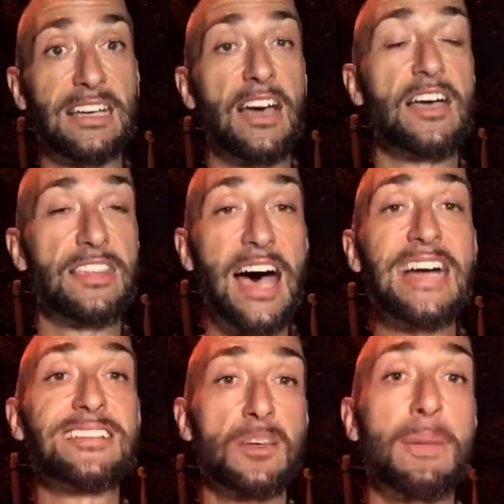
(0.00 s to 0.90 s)
the
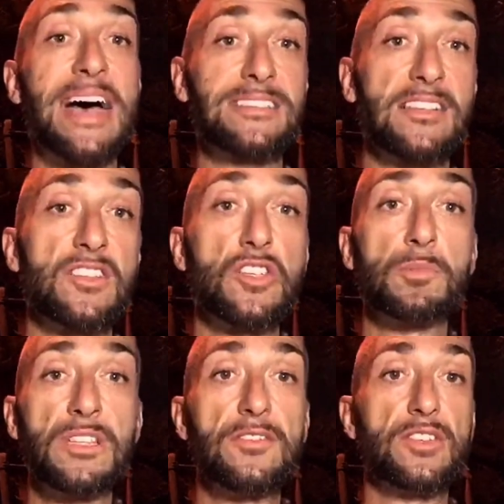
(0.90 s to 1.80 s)
highest capacity that you
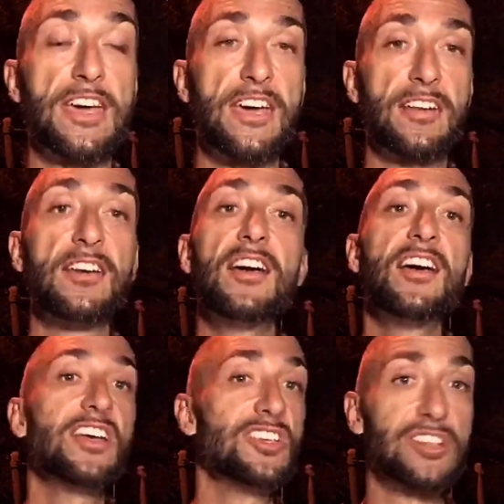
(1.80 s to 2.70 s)
believe you can,
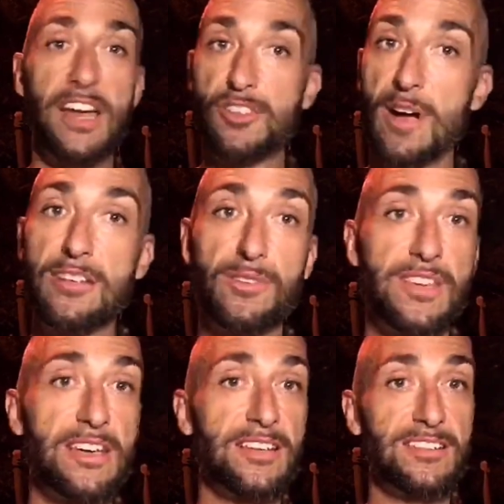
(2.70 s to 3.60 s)
you got to try new
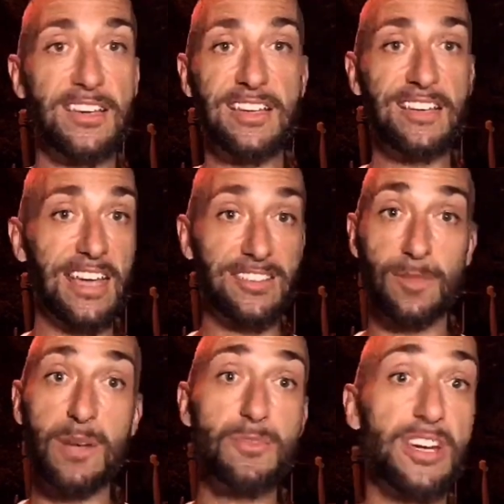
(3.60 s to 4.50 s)
things, and
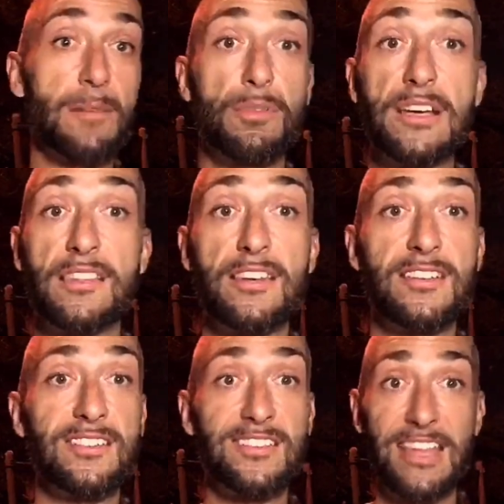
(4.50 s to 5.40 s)
sometimes you got to break
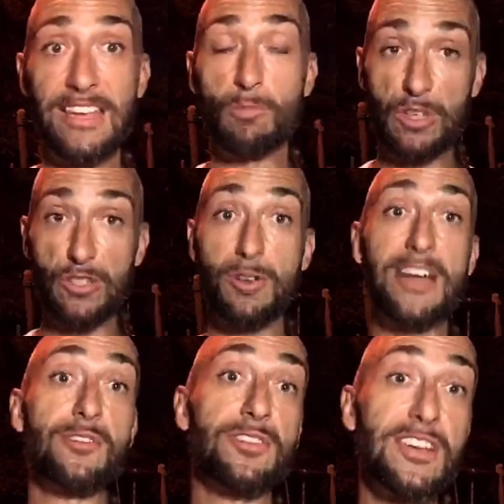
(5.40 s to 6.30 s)
things, and when you try
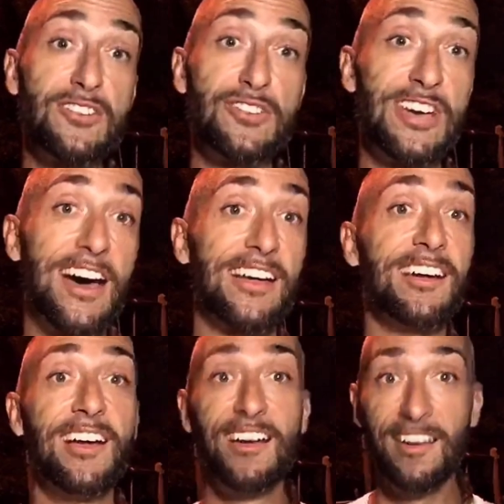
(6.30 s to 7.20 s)
new things, you got to
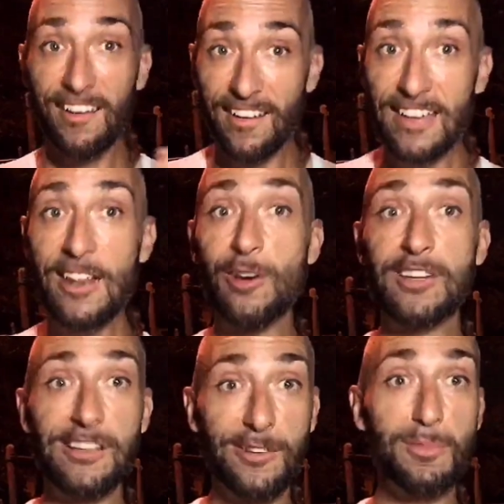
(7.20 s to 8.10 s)

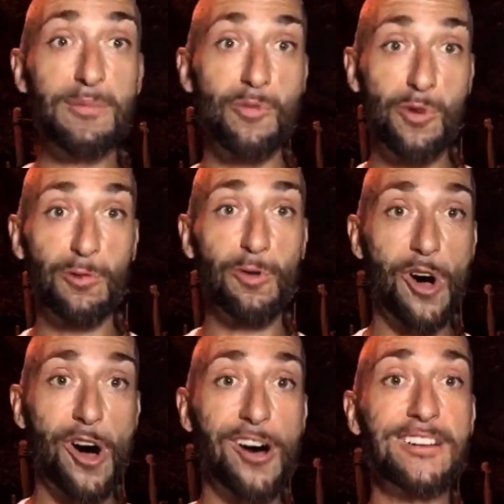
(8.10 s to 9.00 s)
get a little bit more
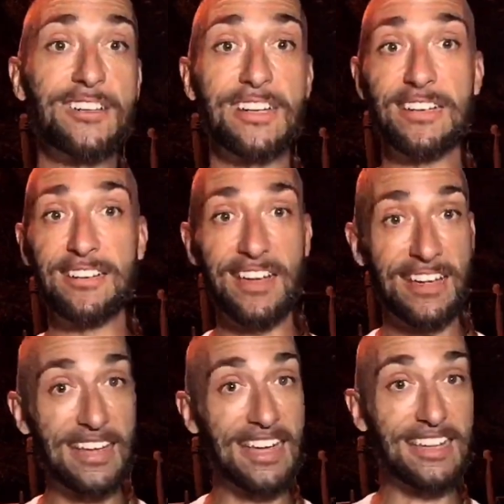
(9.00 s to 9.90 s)
raw
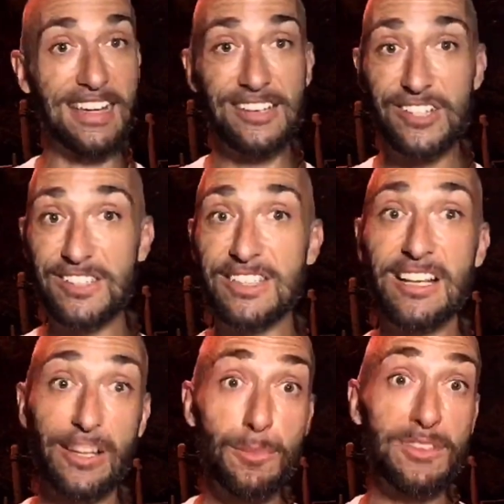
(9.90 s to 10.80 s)
and just
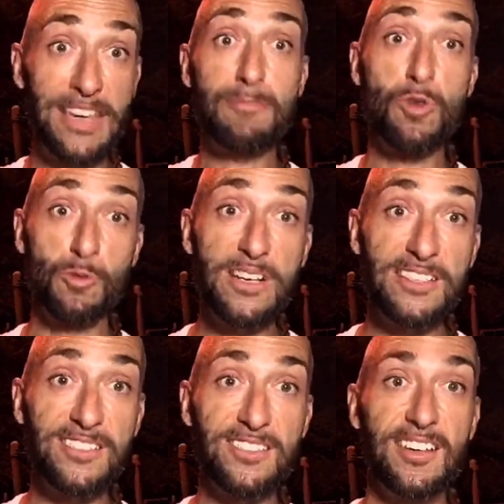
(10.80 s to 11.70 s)
take more
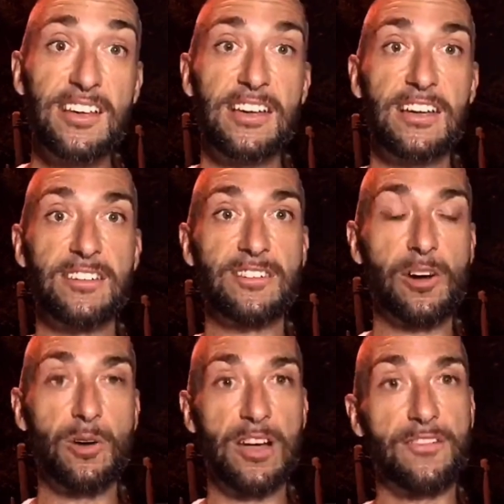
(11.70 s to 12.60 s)
risks. And
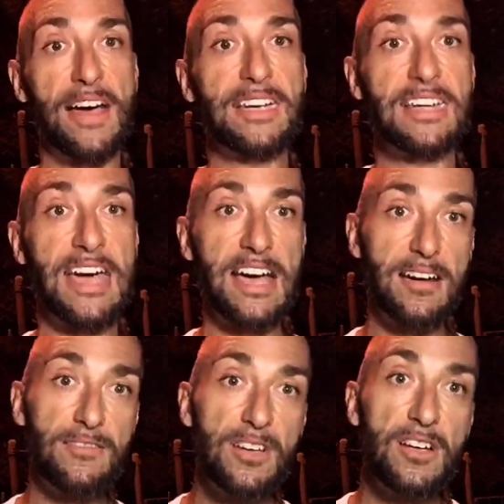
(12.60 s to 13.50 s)
so if I can
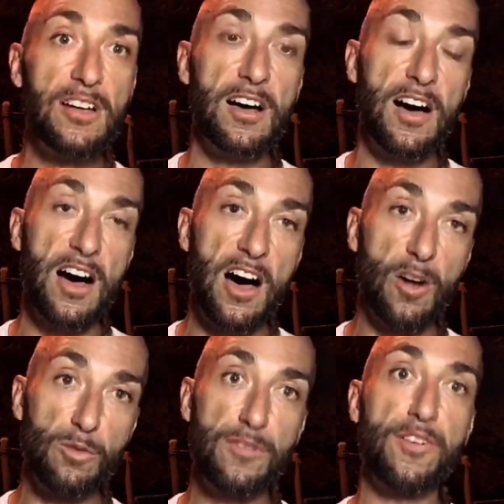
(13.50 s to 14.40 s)
have a
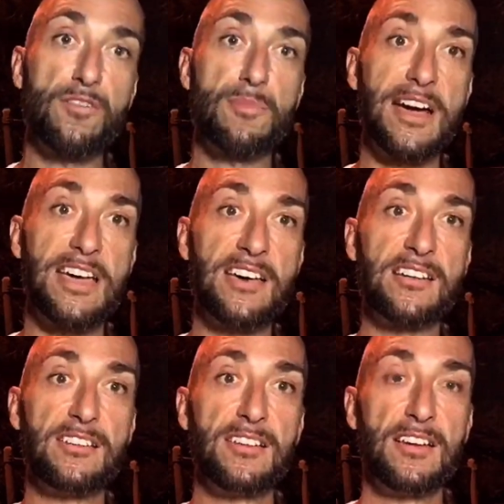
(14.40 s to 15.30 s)
roof over my
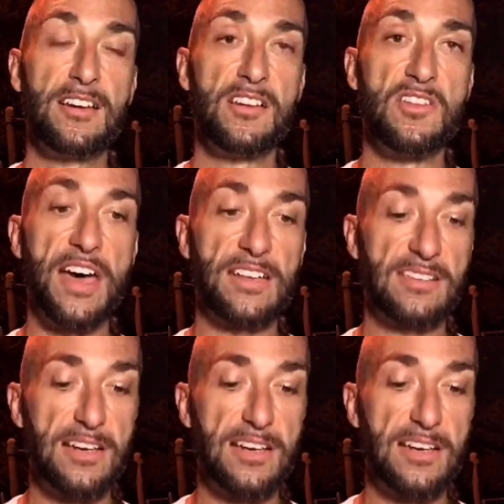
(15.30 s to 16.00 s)
head that